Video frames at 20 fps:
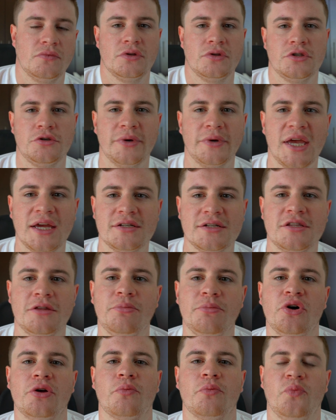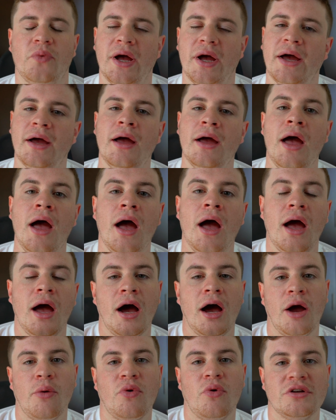So we're getting to the point where
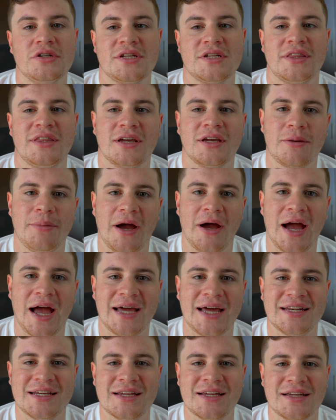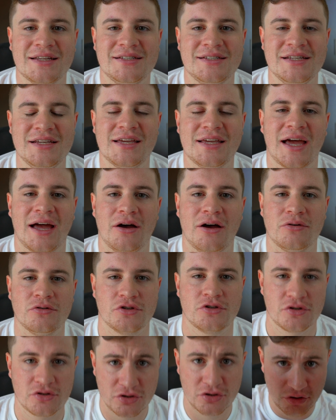I want to think about adding
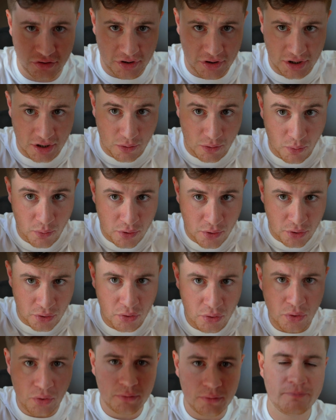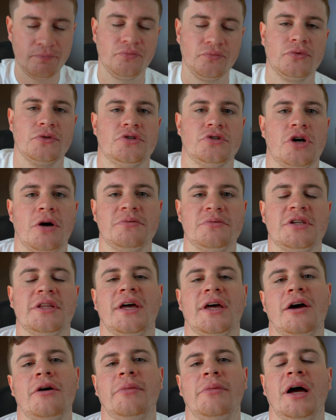decals to the tops of
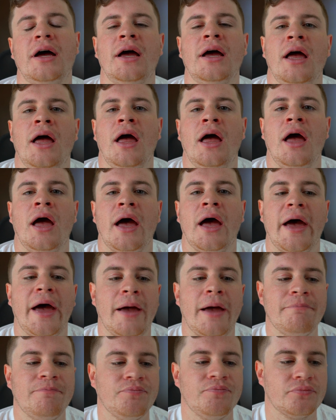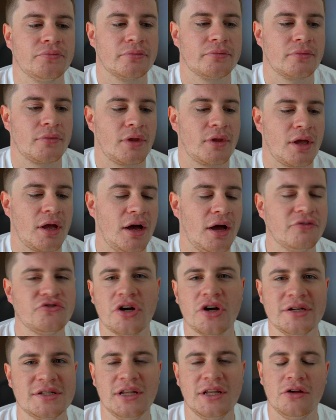the helmet. I've
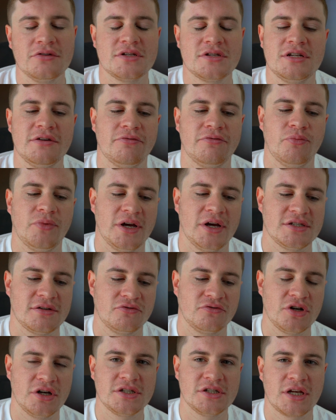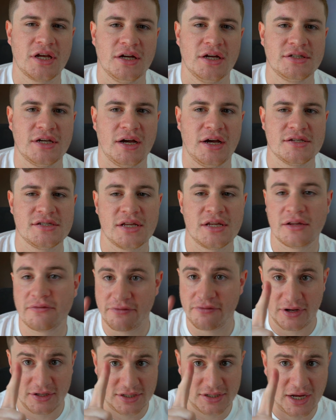tried lots of different ways. I've tried to cut out in
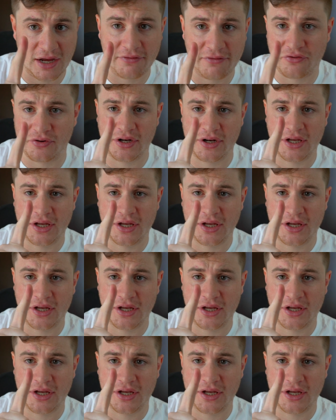fact, I have one